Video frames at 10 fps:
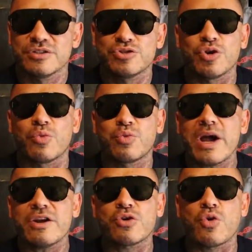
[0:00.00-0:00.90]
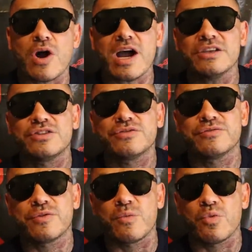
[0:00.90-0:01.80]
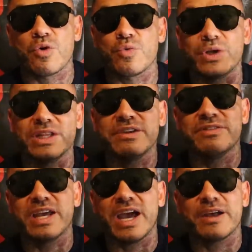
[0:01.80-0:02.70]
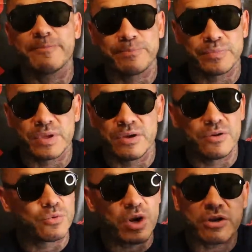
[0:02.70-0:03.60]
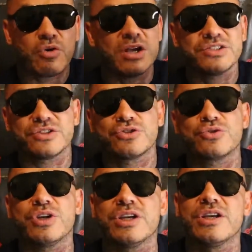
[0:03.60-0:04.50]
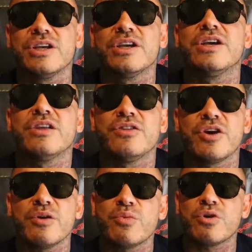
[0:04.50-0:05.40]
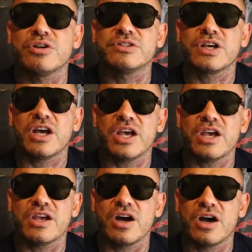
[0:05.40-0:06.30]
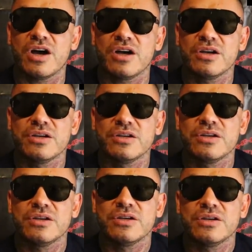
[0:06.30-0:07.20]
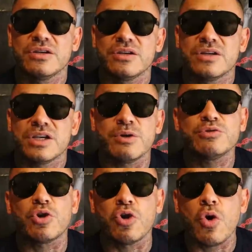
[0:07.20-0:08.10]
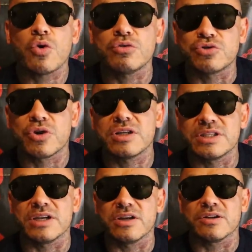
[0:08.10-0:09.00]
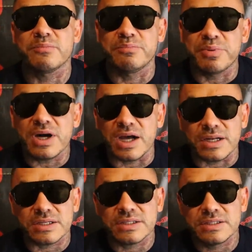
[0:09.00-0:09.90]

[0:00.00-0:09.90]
So right across from where we lived at, right across the street, there was a, uh, he was a local drug dealer, but